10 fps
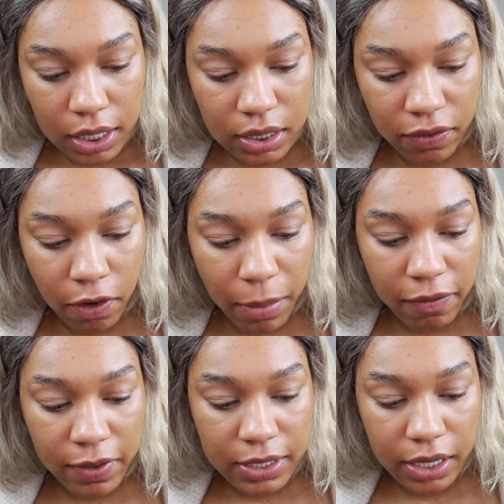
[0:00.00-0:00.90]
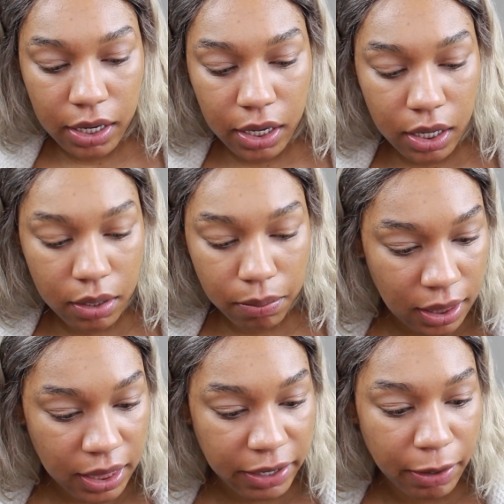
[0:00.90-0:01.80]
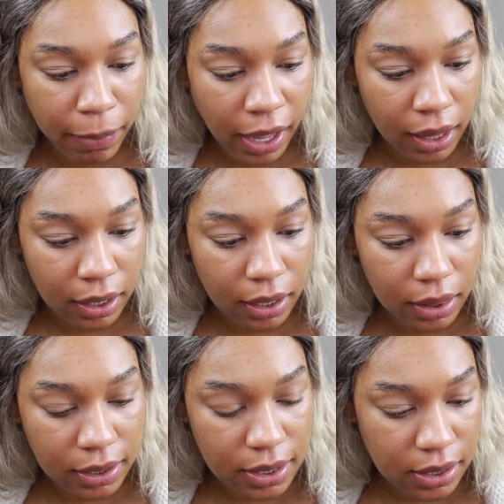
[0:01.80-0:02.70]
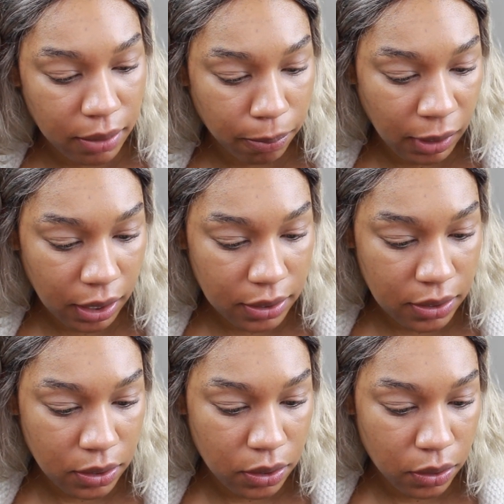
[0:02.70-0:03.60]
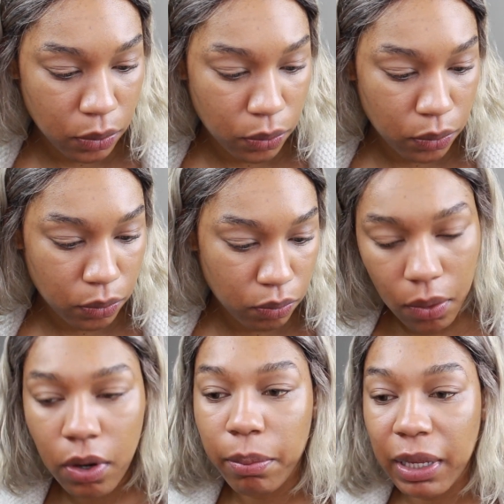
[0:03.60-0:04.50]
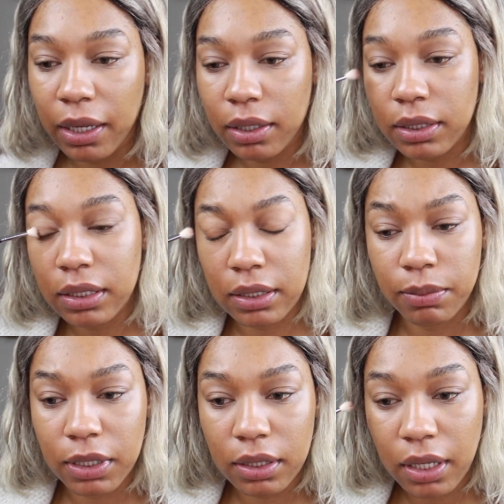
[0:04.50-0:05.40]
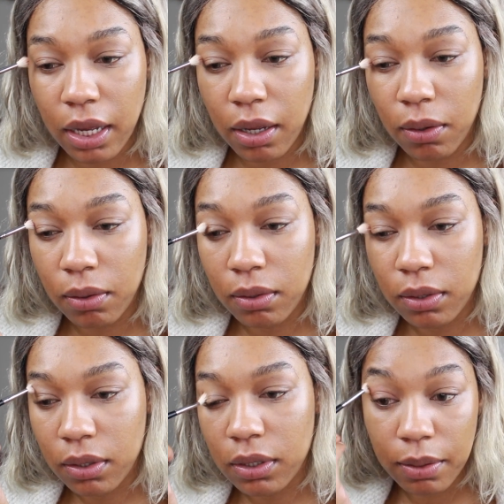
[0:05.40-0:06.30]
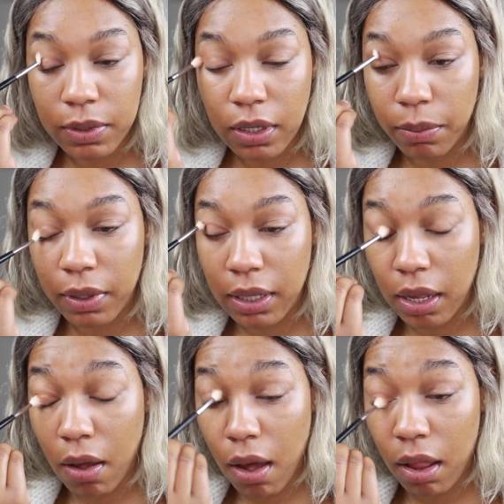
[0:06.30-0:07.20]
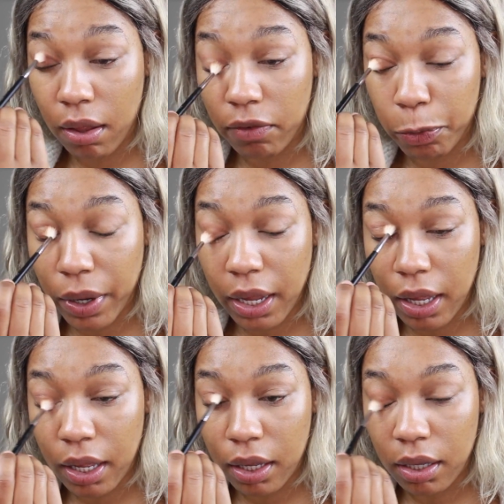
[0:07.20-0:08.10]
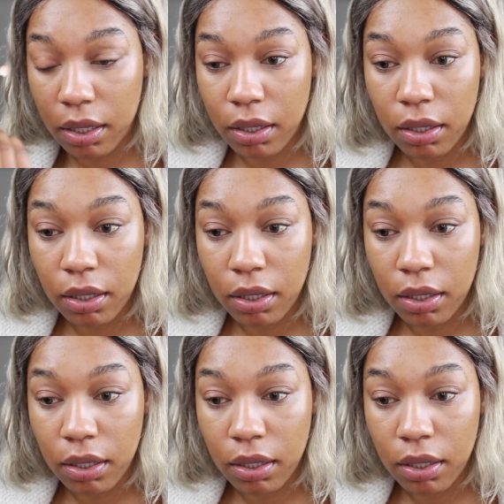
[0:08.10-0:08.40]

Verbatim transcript: This is from my Viseart, the Theory palette, and this is in Minx too. Or minx, just minx, ow. And I'm just gonna put that all over my eye